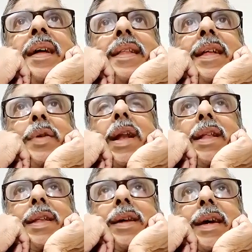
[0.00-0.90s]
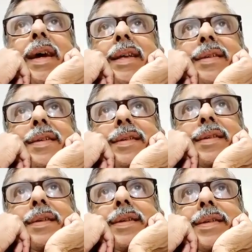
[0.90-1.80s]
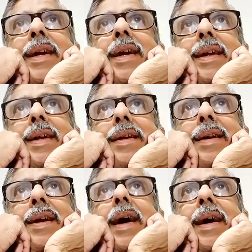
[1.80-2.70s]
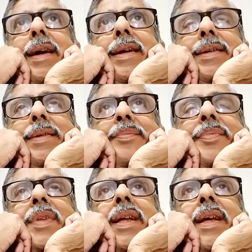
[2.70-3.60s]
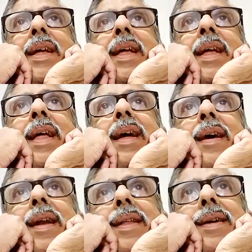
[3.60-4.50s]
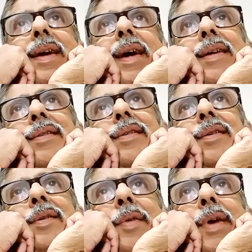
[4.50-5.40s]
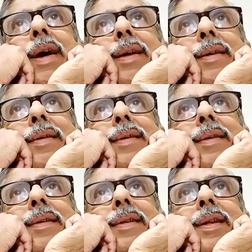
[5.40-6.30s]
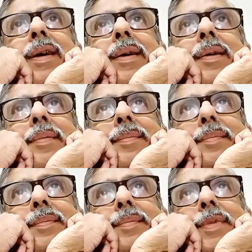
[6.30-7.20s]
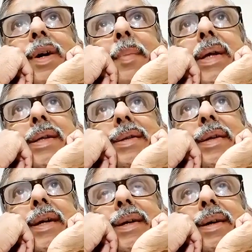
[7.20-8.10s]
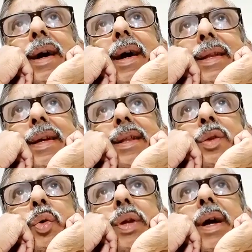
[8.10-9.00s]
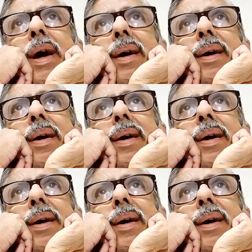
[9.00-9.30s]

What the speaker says: There was another case, incidentally, a little digression. Another case where a magistrate, I think in Julia,